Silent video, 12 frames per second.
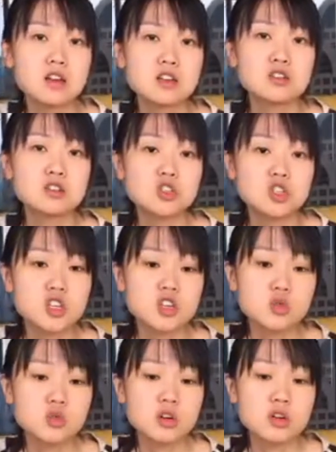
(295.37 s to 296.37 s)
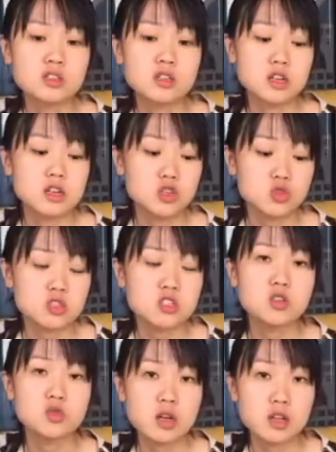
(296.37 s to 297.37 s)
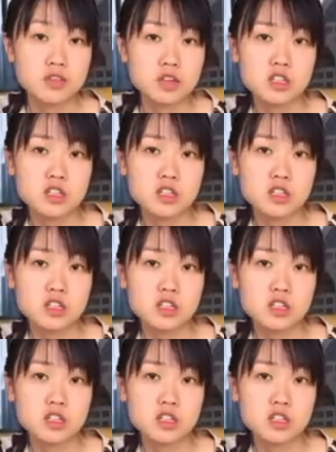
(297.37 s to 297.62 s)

Search keywords on interesting relevant